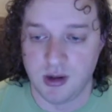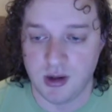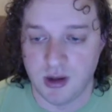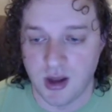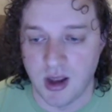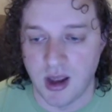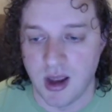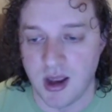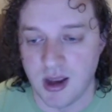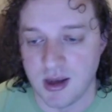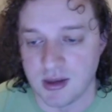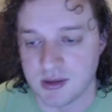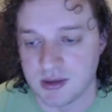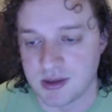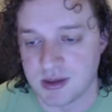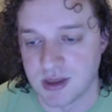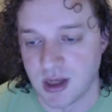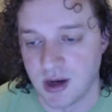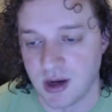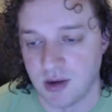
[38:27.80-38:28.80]
And
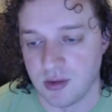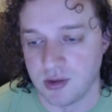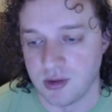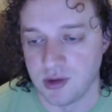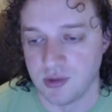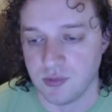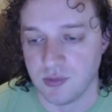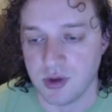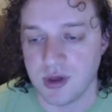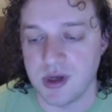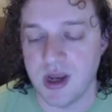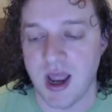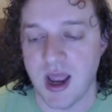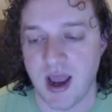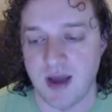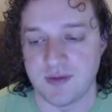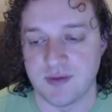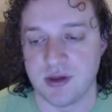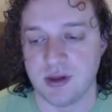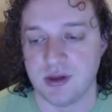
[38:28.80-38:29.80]
so you wouldn't
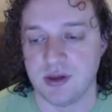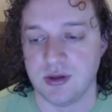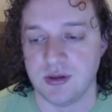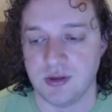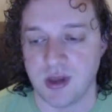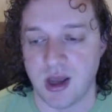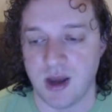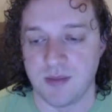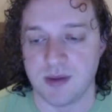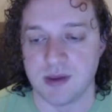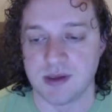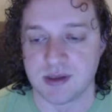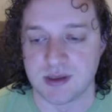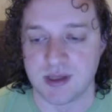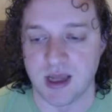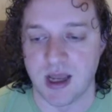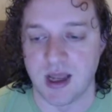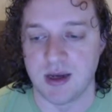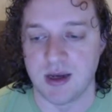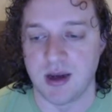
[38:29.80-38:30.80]
have to do them
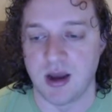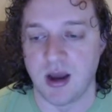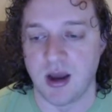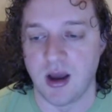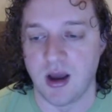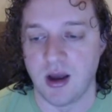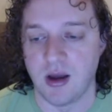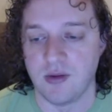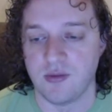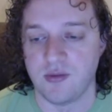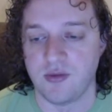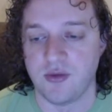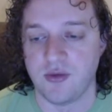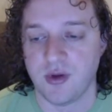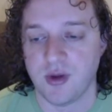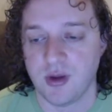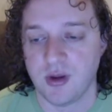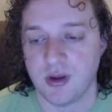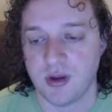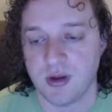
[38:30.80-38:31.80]
instead of
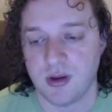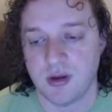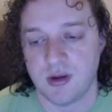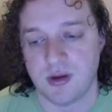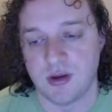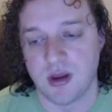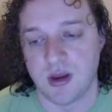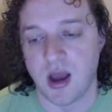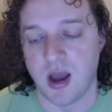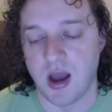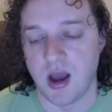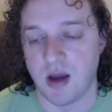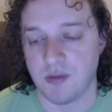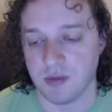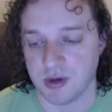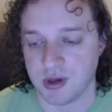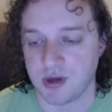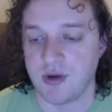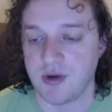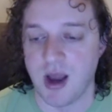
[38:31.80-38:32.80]

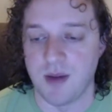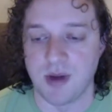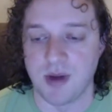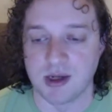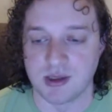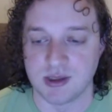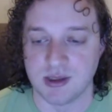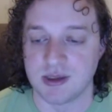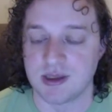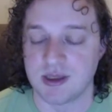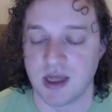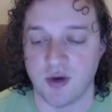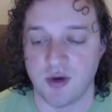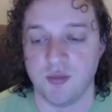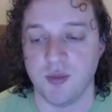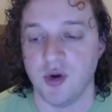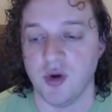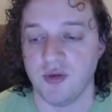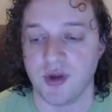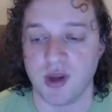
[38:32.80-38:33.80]
with a grapple action instead of
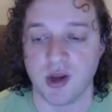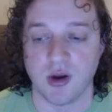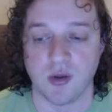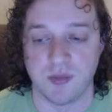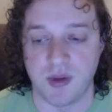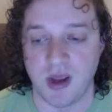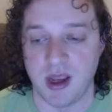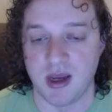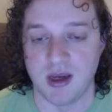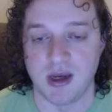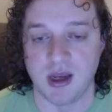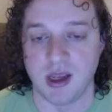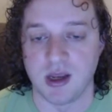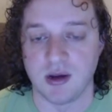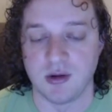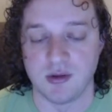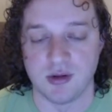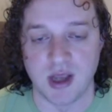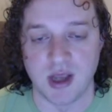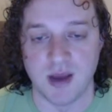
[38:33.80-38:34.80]
moving or pinning
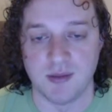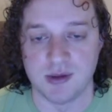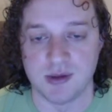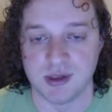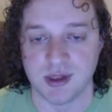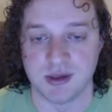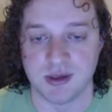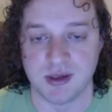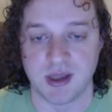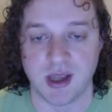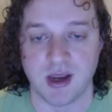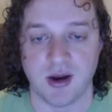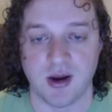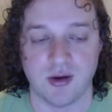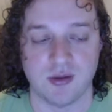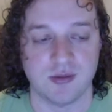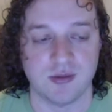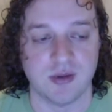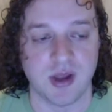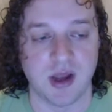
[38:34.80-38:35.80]
or damaging.
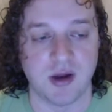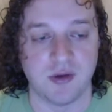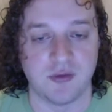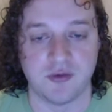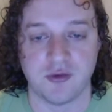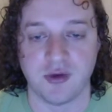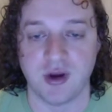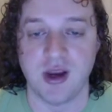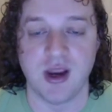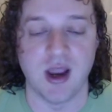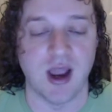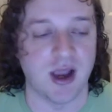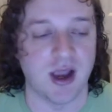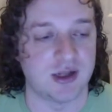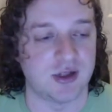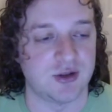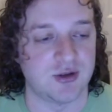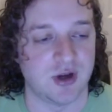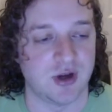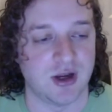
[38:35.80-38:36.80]
They are free
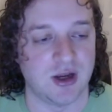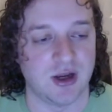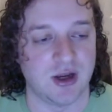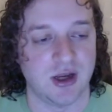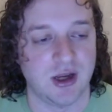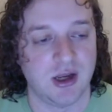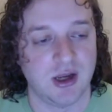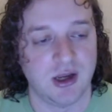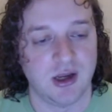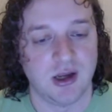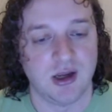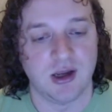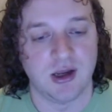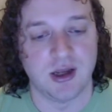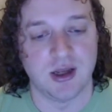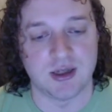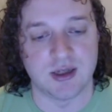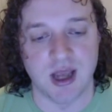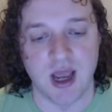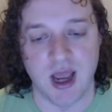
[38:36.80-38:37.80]
extra
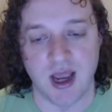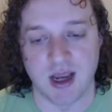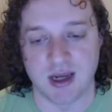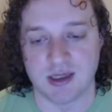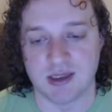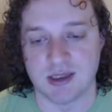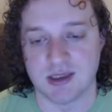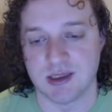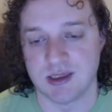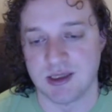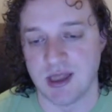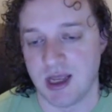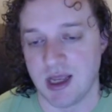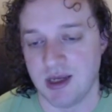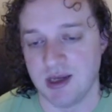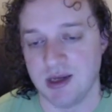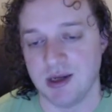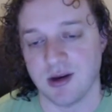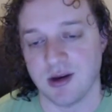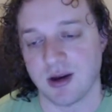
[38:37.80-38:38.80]
attacks that
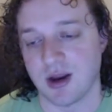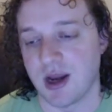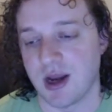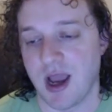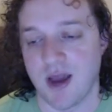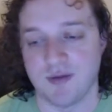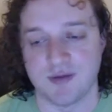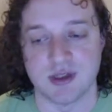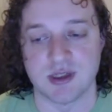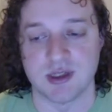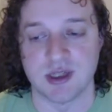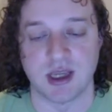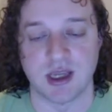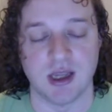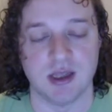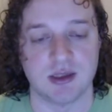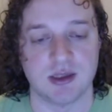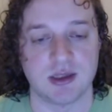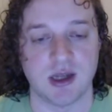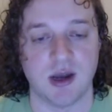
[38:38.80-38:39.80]
you're gonna have to stick
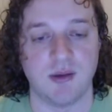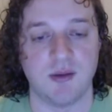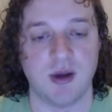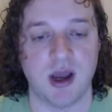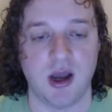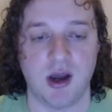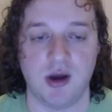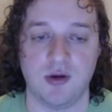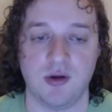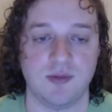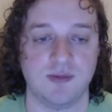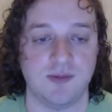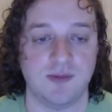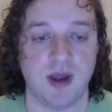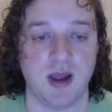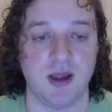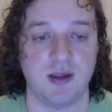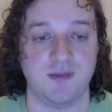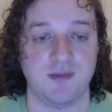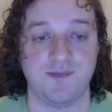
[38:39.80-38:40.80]
in somehow,
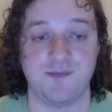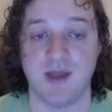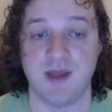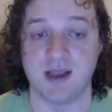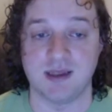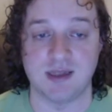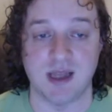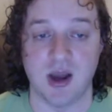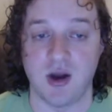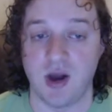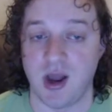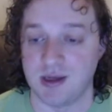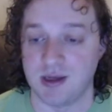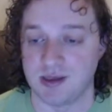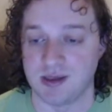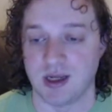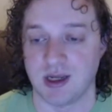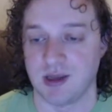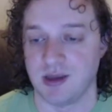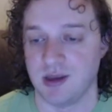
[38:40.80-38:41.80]
and that's how I
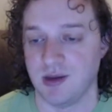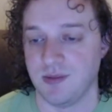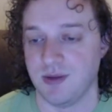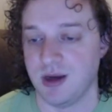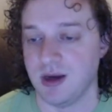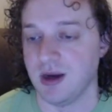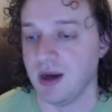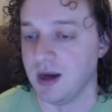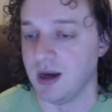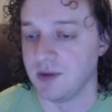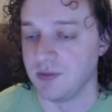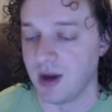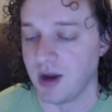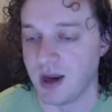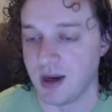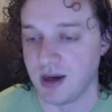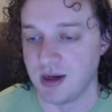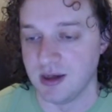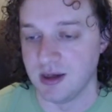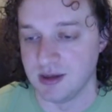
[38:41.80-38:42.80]
stick them in
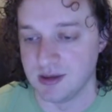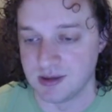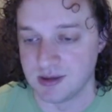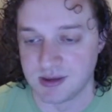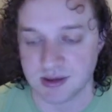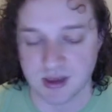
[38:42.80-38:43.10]
anyway, is